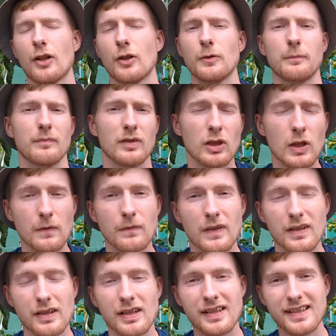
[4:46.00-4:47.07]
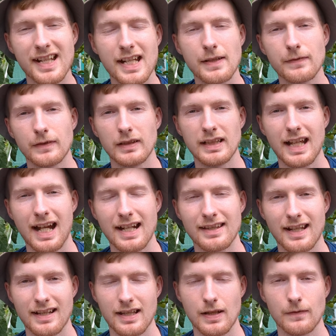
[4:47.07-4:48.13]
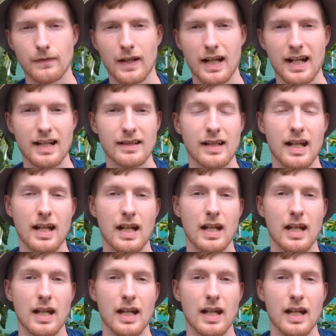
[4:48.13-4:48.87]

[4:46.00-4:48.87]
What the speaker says: So you've successfully identified